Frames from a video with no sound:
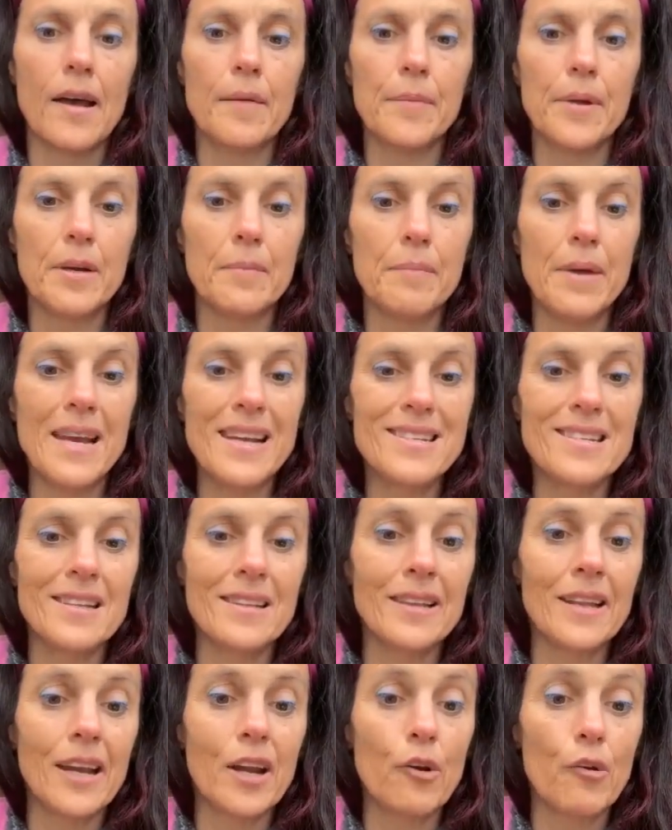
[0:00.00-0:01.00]
I am an
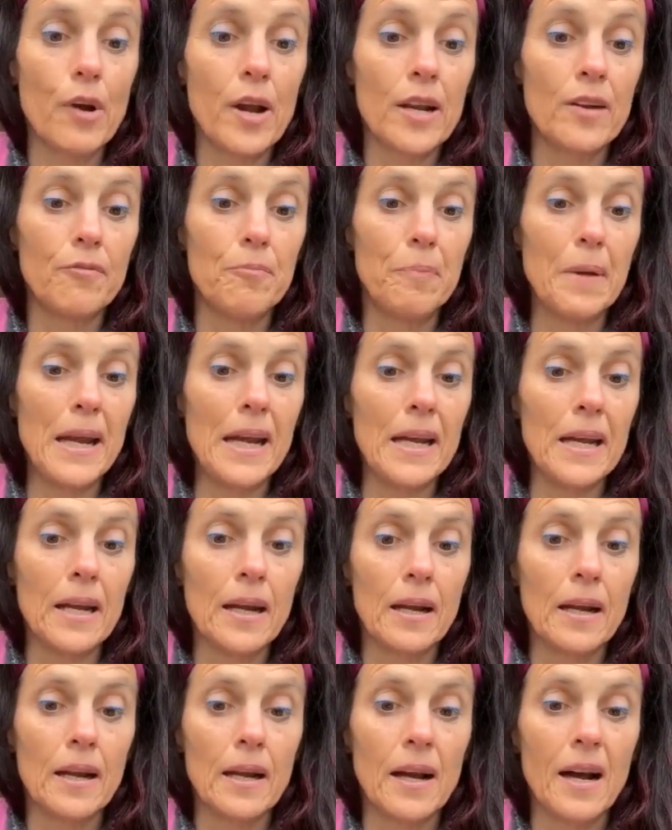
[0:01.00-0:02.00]
amazingly creative
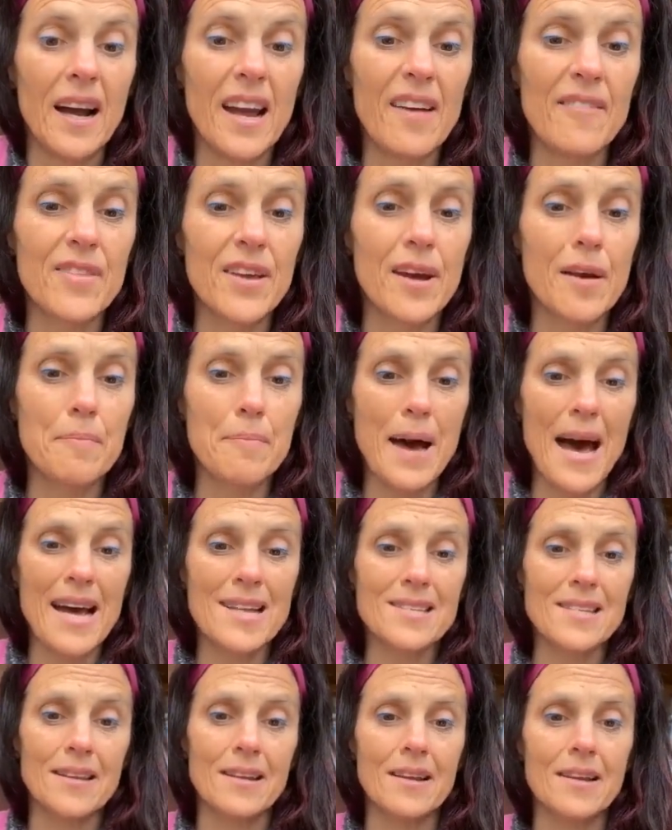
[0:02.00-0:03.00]
being. I have the
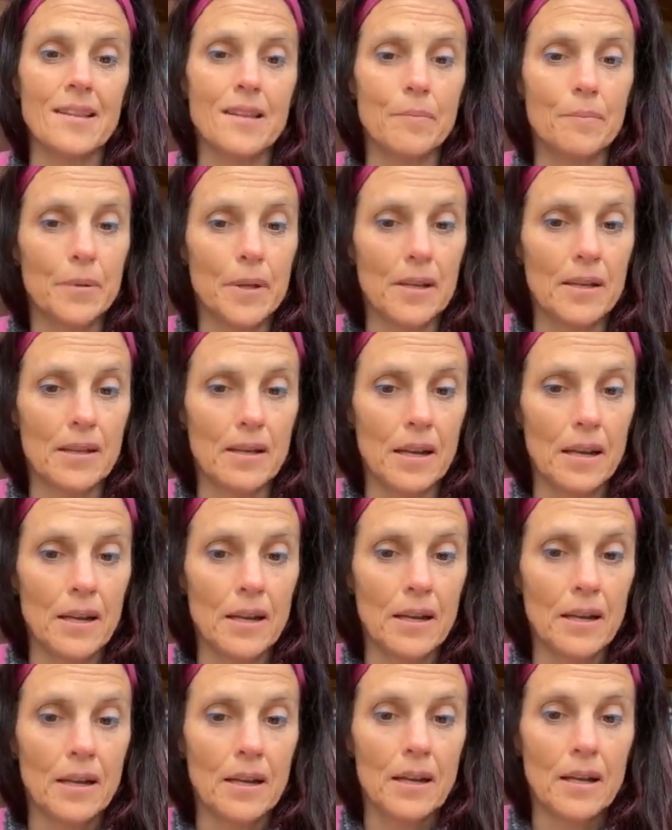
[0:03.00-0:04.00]
capacity and the
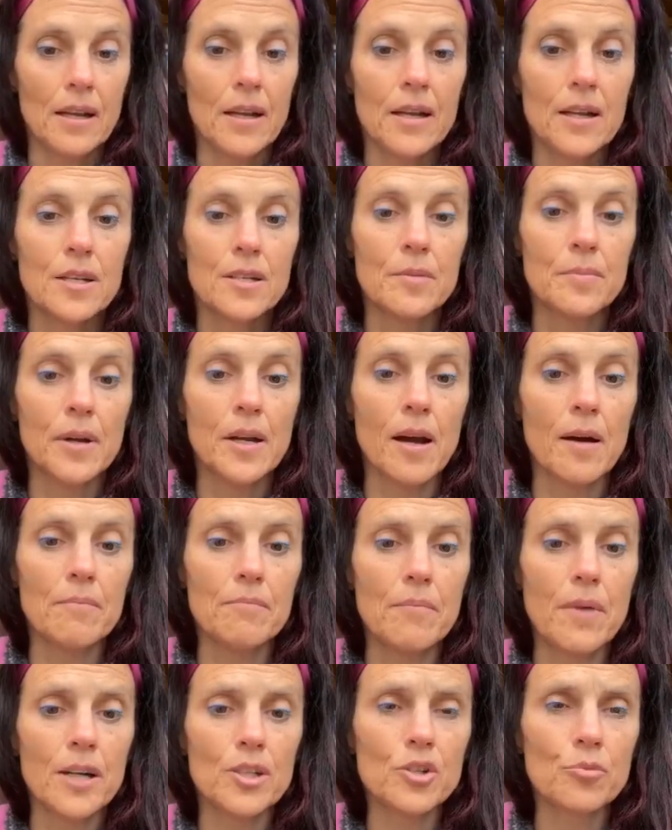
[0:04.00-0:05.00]
ability to
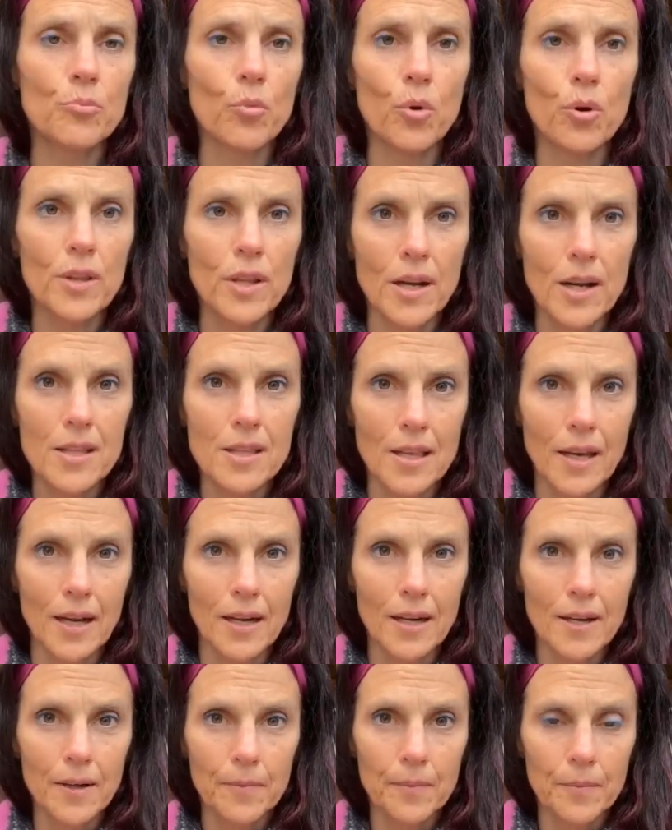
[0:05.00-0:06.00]
become much more than I
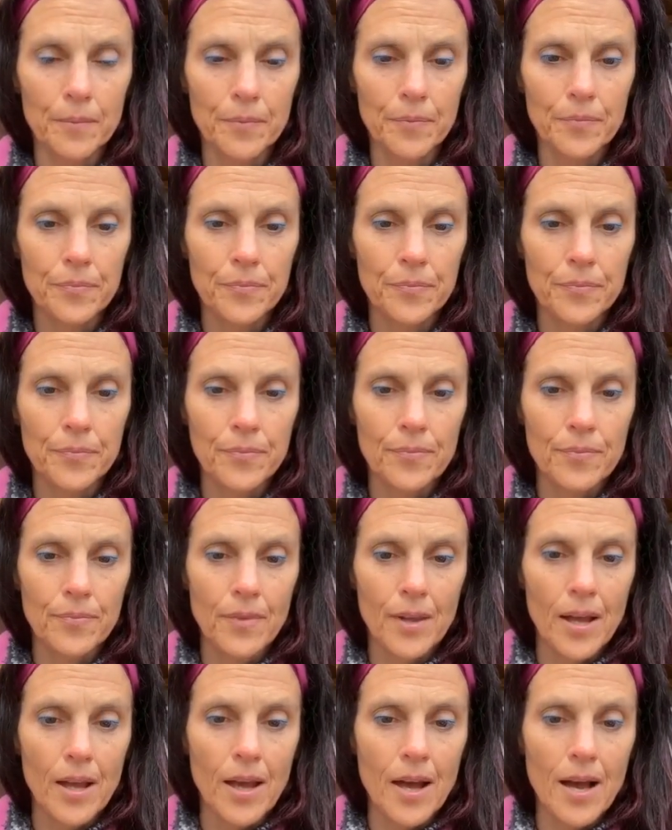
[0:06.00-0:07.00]
think.
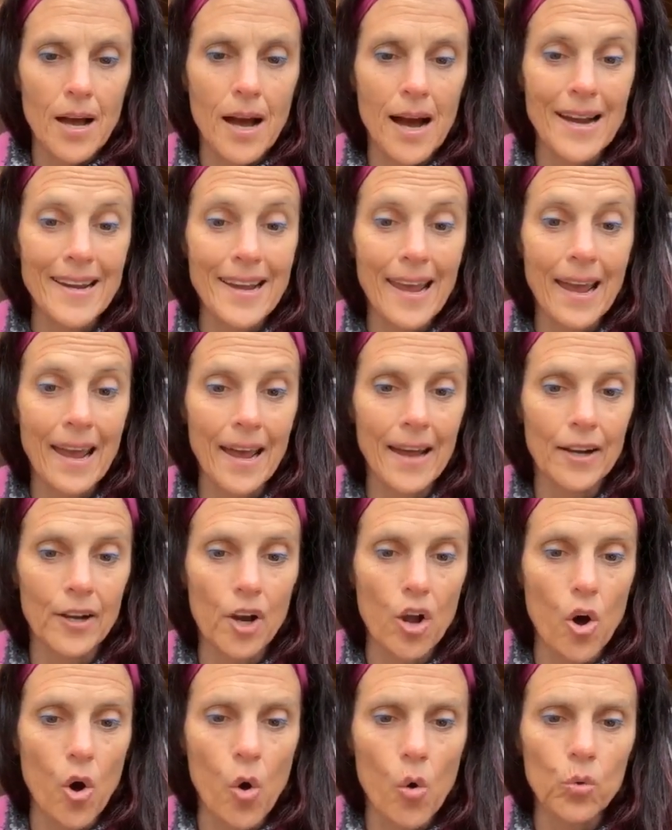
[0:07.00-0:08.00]
I
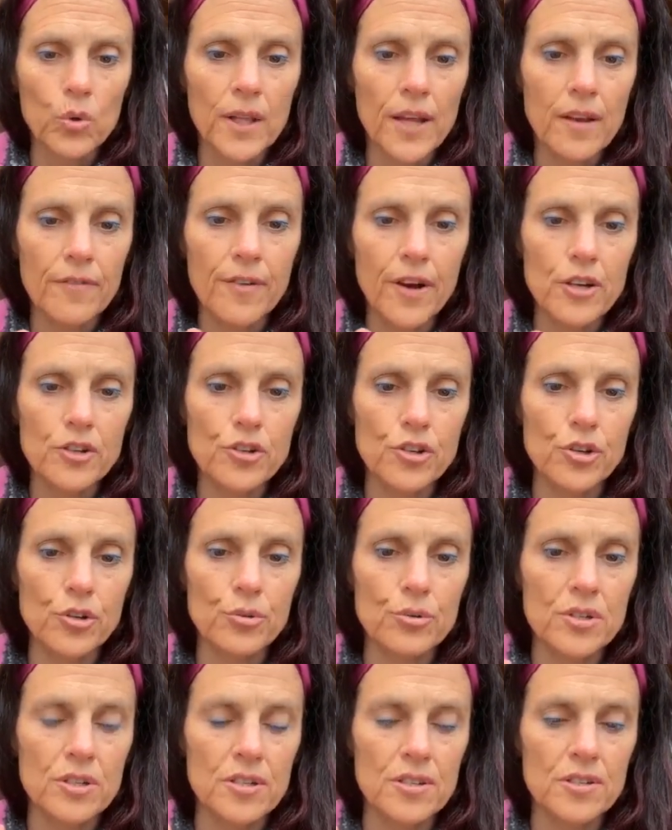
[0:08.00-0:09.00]
can only if I
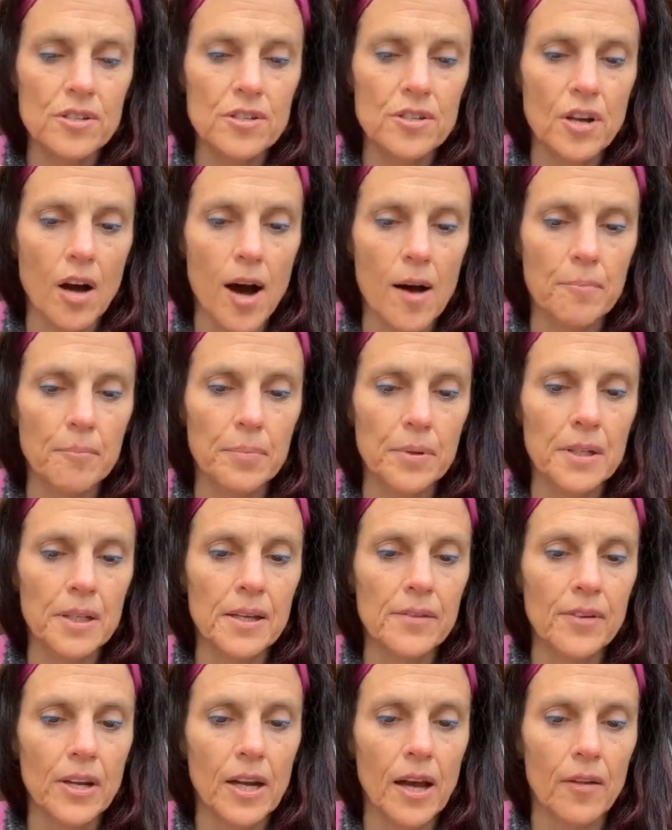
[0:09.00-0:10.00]
choose to stop
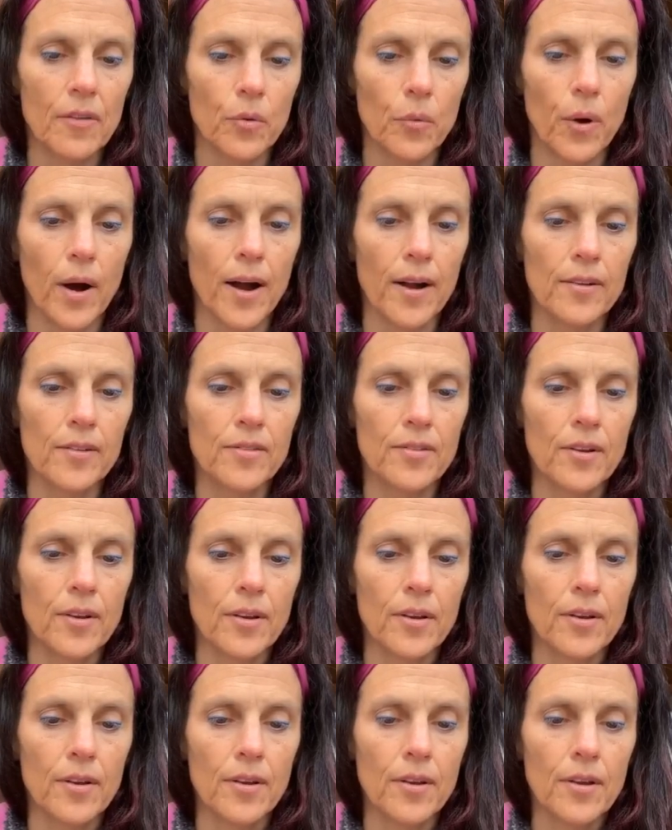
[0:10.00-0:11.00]
believing
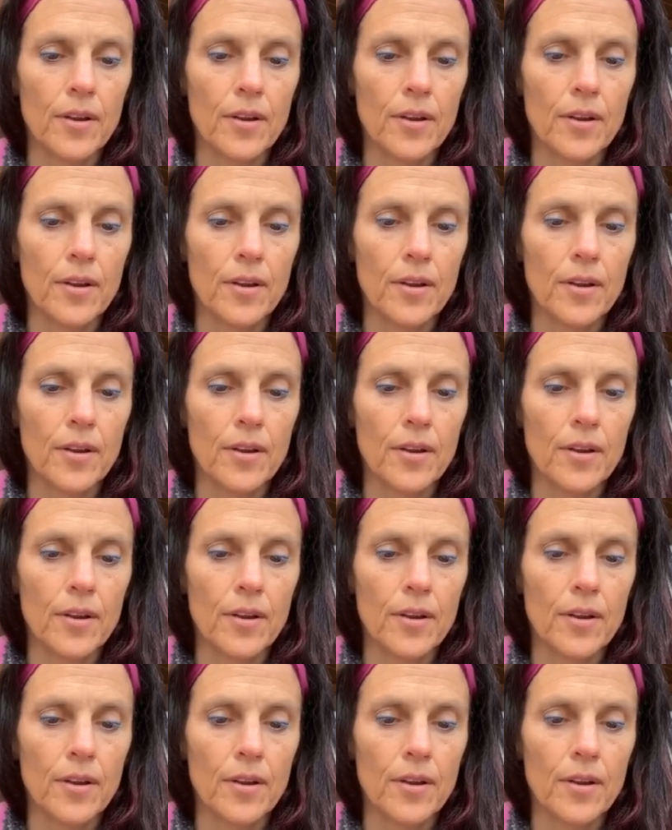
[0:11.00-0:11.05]
otherwise